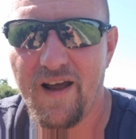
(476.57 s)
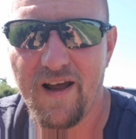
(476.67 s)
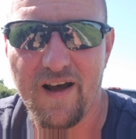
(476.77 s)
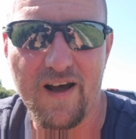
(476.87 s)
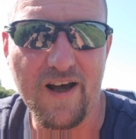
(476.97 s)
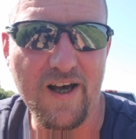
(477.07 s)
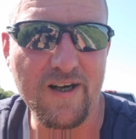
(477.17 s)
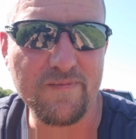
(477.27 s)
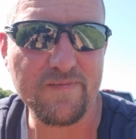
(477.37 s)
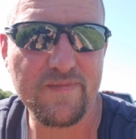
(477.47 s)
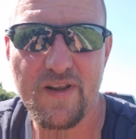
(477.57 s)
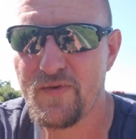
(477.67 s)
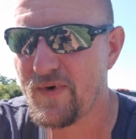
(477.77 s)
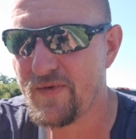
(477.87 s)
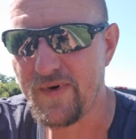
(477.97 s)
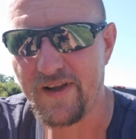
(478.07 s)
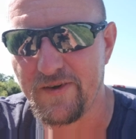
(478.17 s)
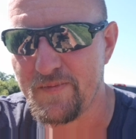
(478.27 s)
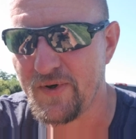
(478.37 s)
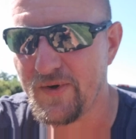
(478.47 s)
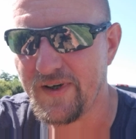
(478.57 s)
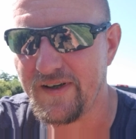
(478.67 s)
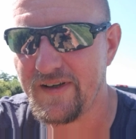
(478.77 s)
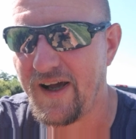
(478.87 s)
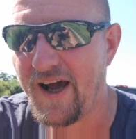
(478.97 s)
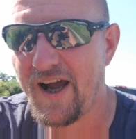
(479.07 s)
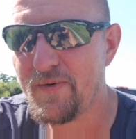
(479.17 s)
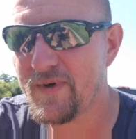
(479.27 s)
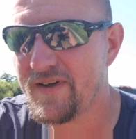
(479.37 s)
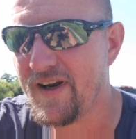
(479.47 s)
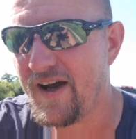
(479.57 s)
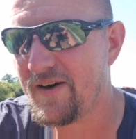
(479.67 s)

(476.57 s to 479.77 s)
338 Lapua. I would not